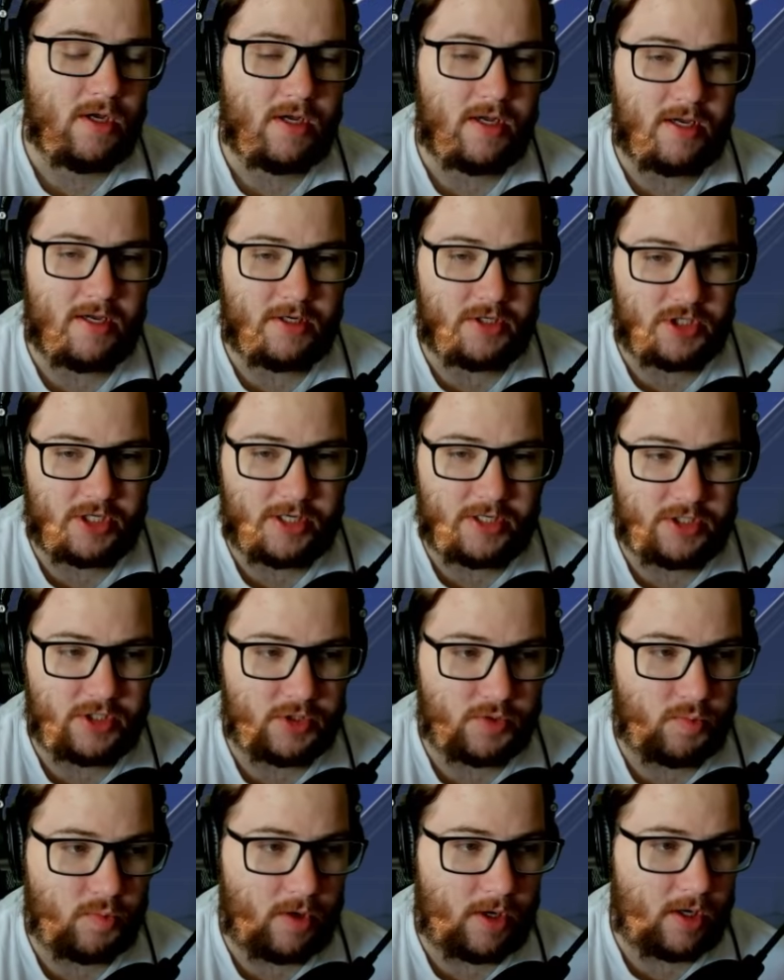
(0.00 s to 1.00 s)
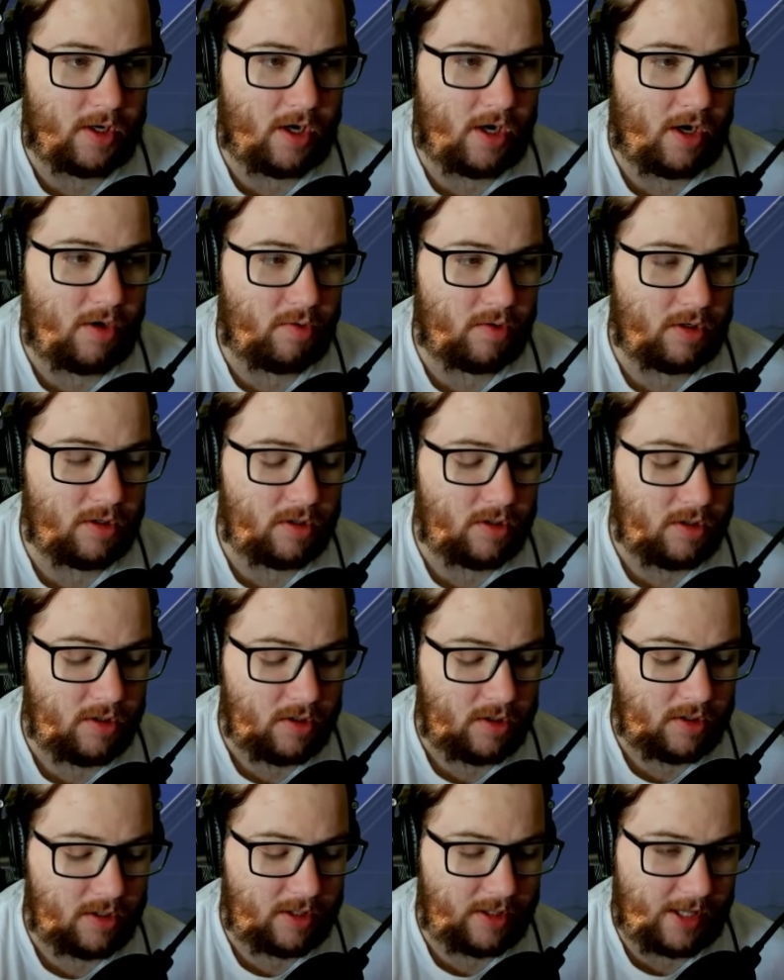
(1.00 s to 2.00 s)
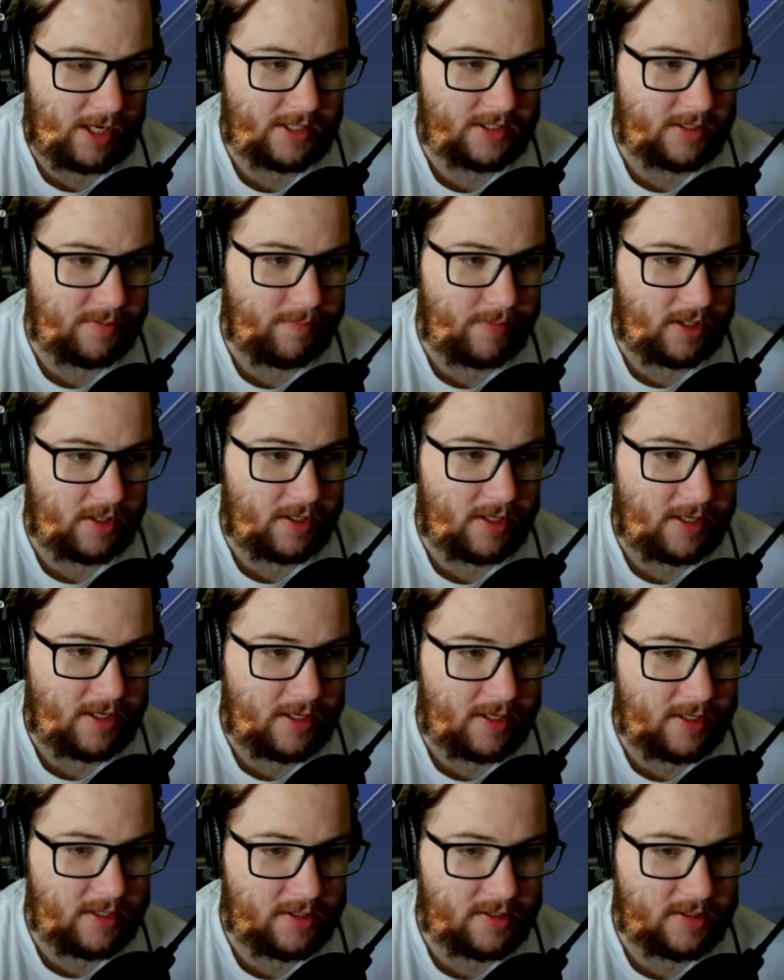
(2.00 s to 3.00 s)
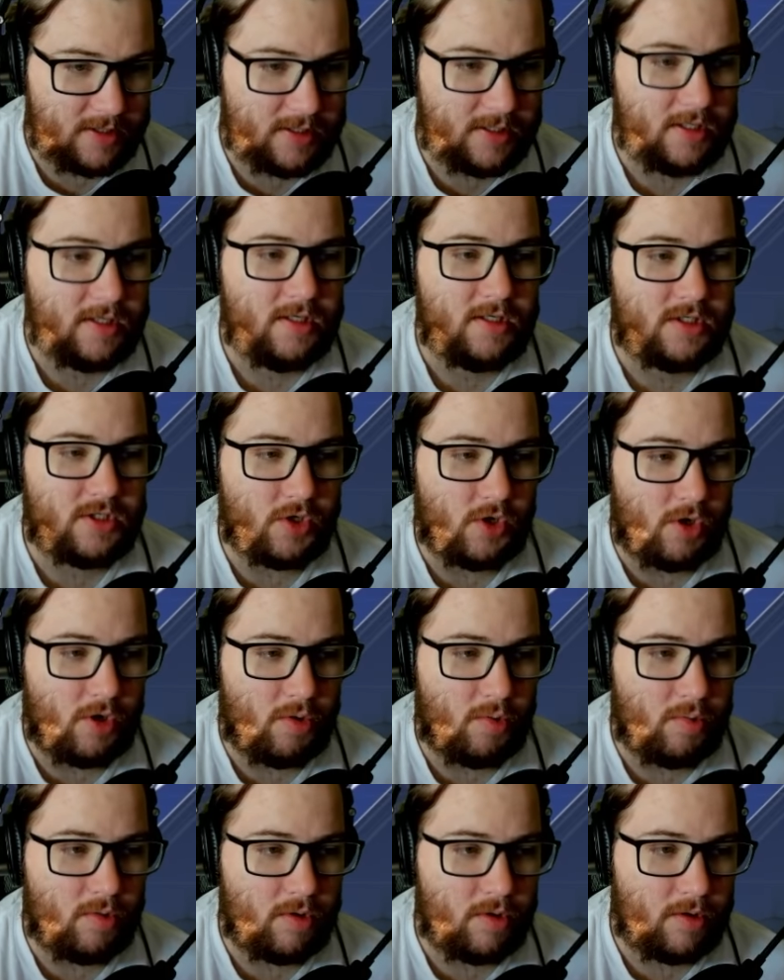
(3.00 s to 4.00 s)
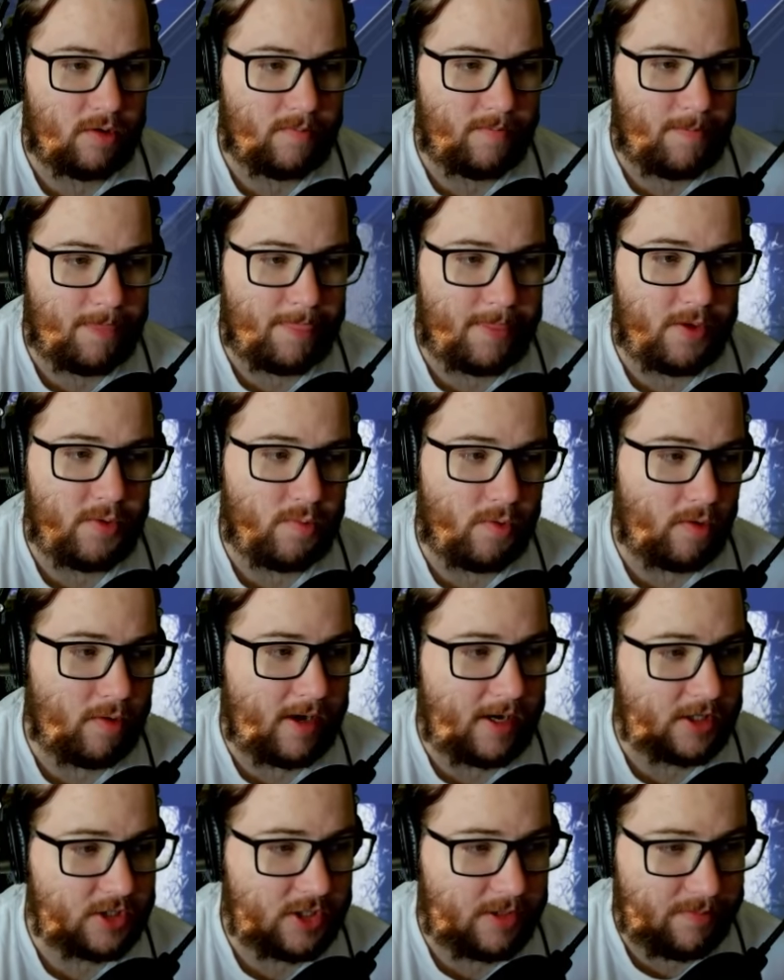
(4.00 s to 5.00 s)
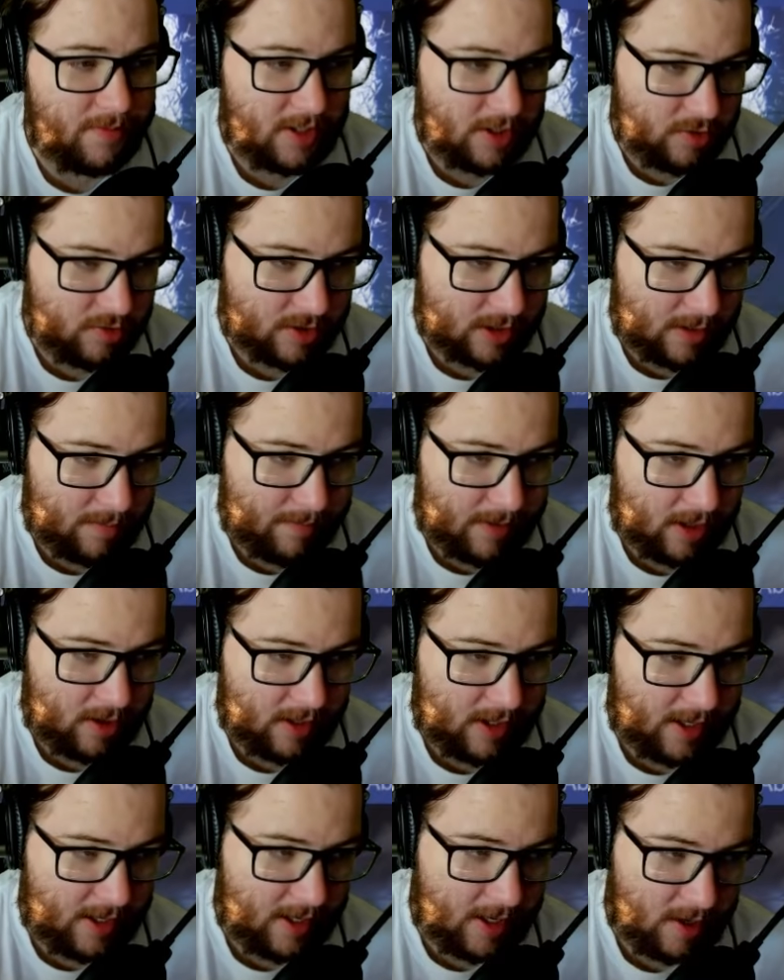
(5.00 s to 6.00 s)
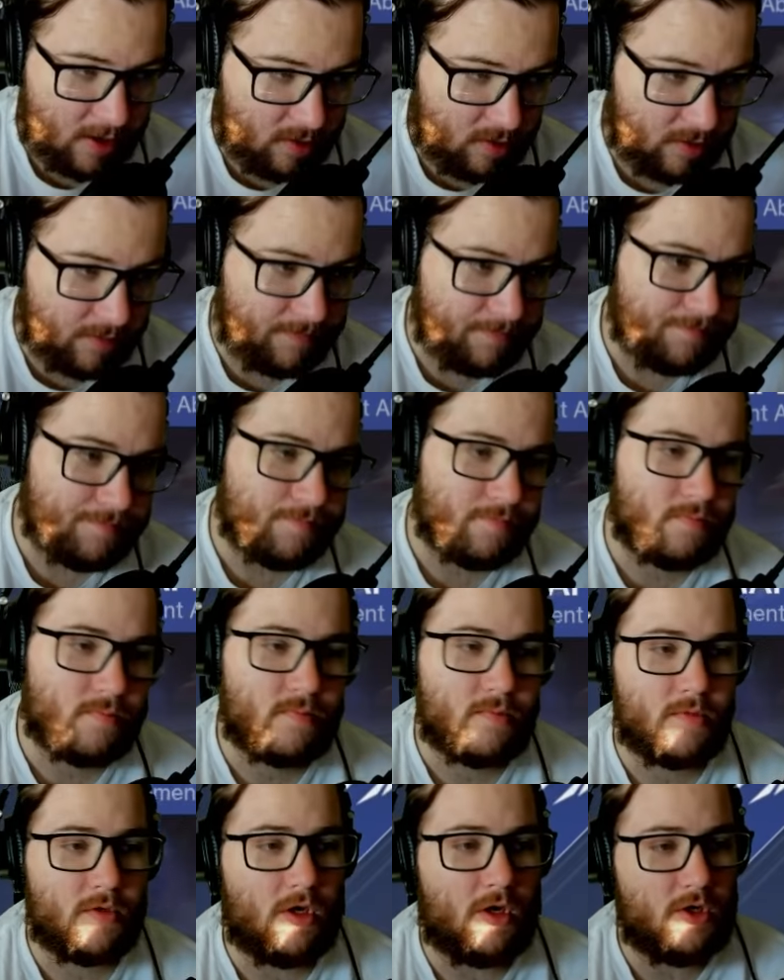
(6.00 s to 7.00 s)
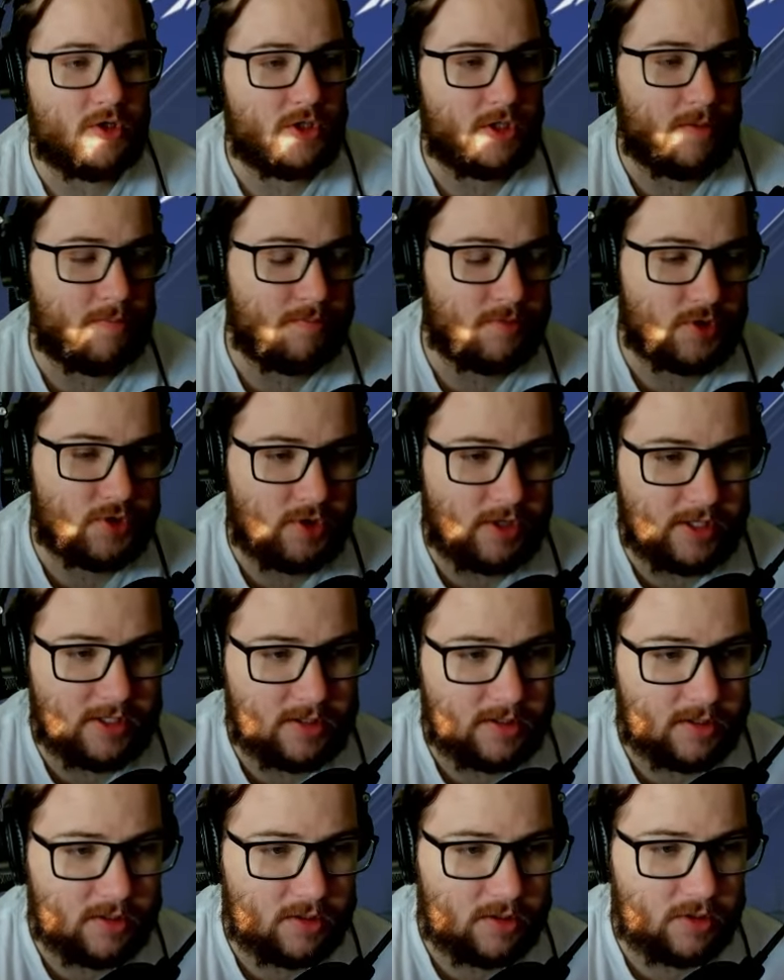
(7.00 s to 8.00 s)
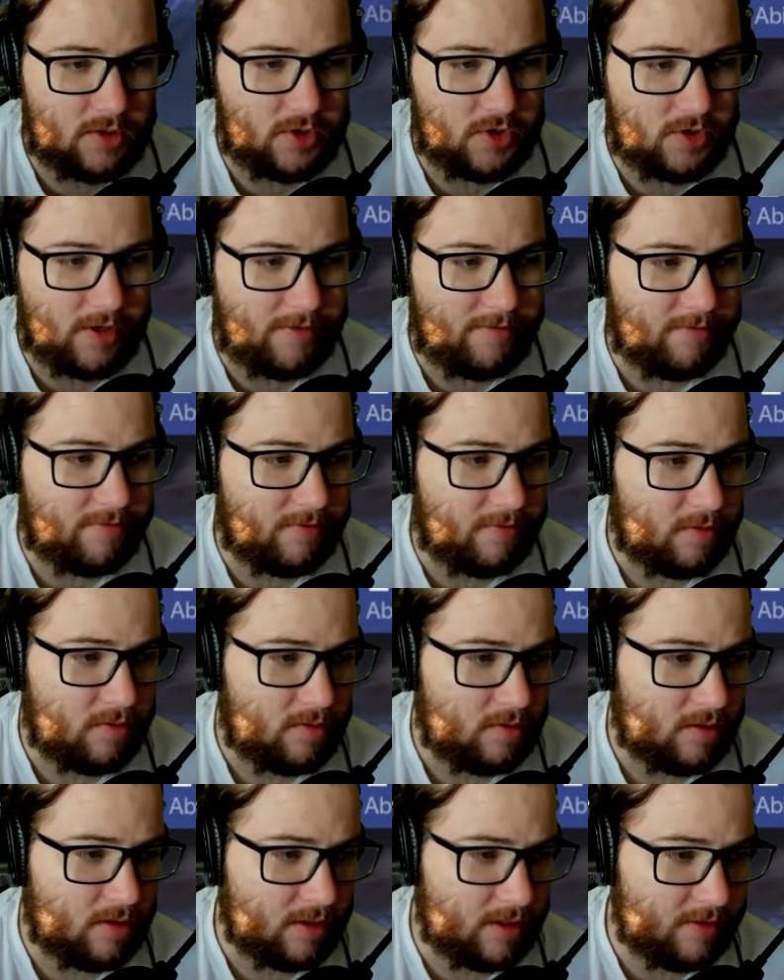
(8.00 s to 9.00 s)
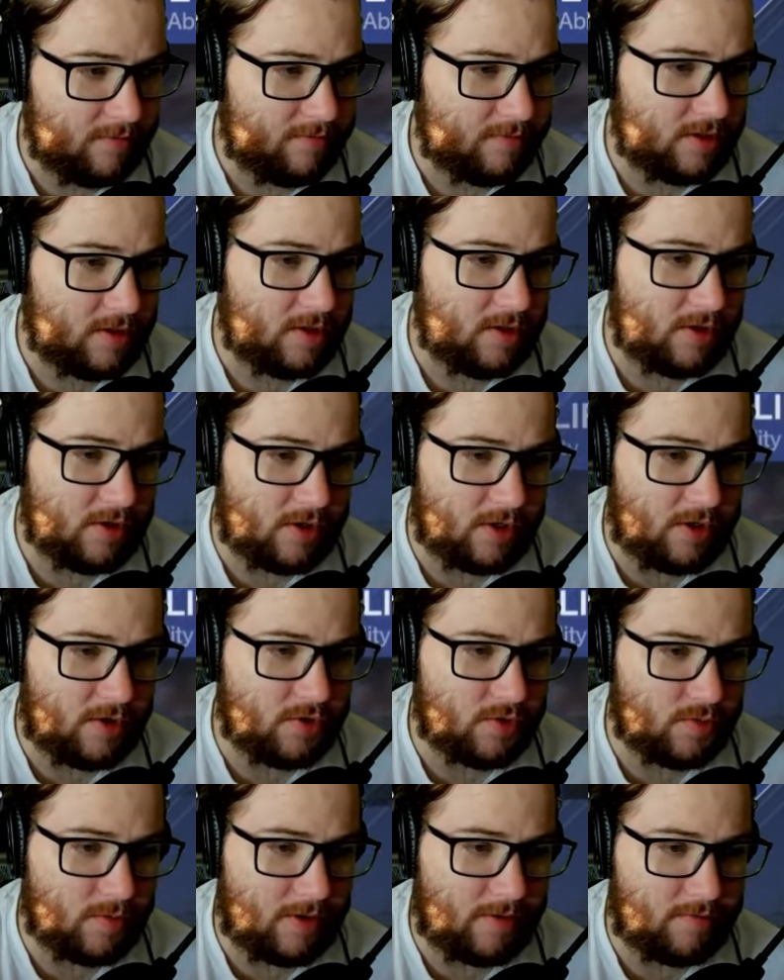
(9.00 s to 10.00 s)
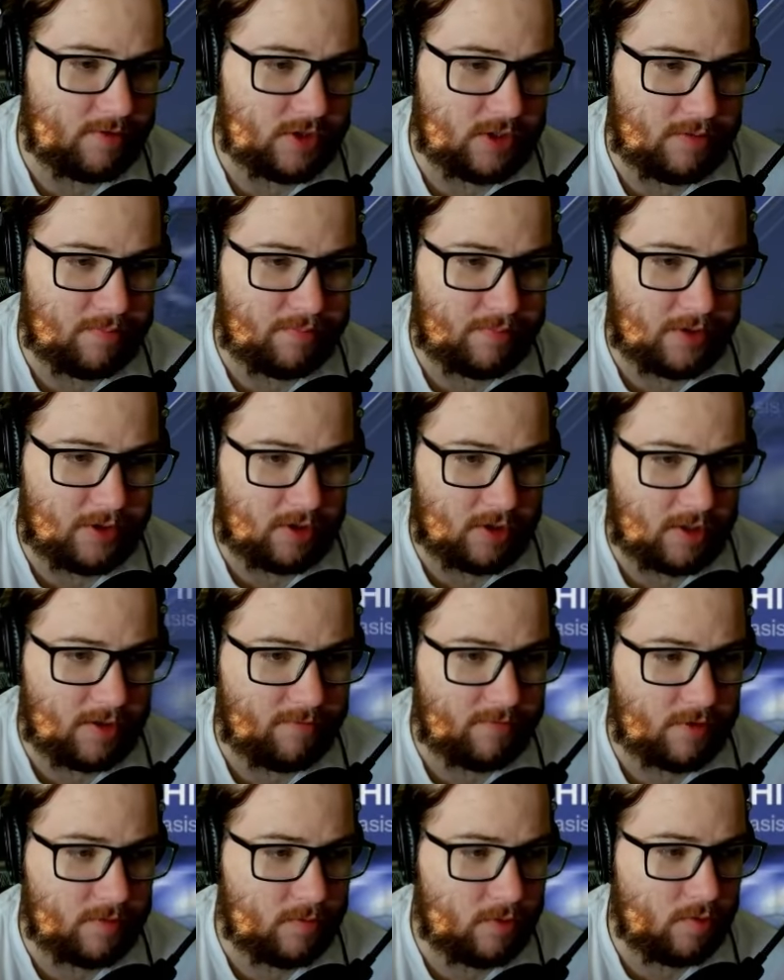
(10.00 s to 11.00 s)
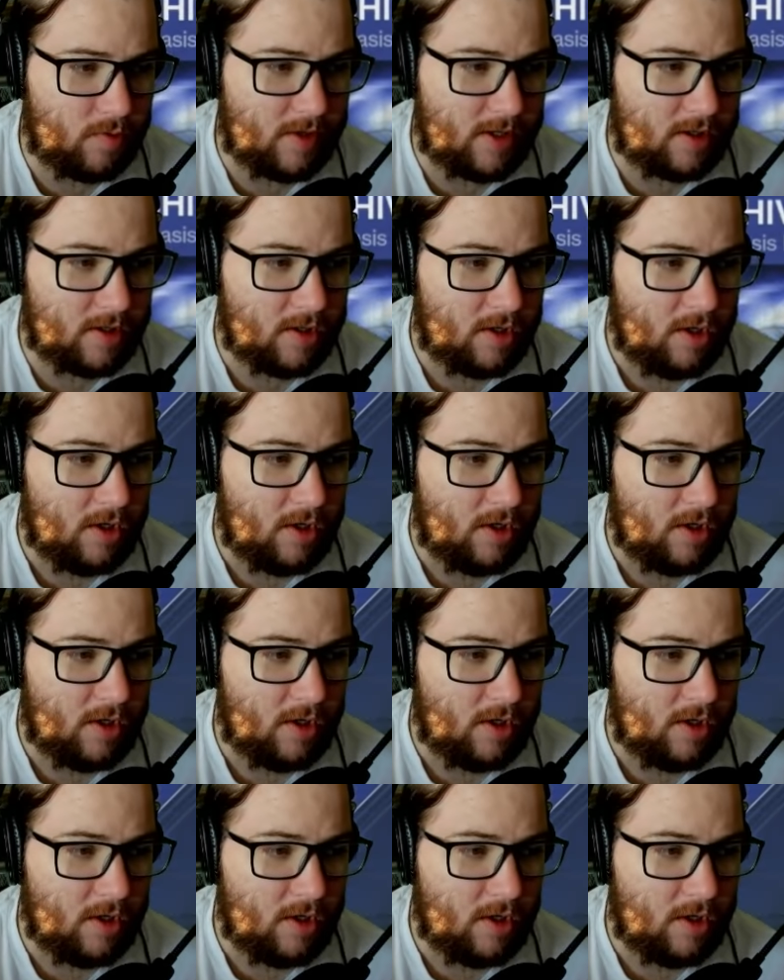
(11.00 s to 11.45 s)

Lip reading: it changes what our class ability is, so you won't actually be using a barricade at all. Our jump, strafe lift, you can use whatever jump you're comfortable with.